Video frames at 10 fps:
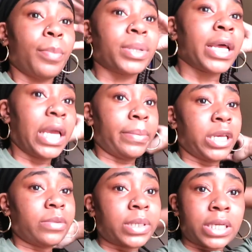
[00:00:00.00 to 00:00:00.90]
played
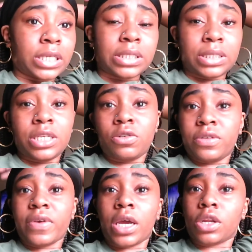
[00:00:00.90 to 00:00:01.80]
me because it don't
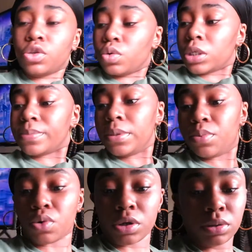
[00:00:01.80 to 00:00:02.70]
even have no USB
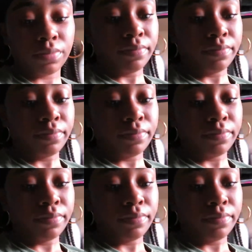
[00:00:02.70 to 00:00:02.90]
port.